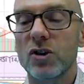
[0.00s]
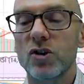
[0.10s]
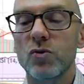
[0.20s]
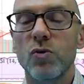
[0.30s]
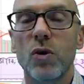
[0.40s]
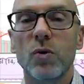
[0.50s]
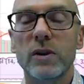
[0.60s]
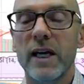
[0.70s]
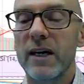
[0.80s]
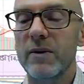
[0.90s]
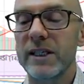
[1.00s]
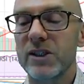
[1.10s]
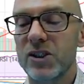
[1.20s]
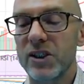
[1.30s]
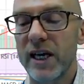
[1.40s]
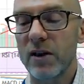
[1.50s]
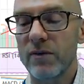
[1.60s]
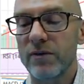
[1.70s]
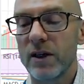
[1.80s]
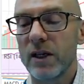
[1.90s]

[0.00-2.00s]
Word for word: to roll down itself.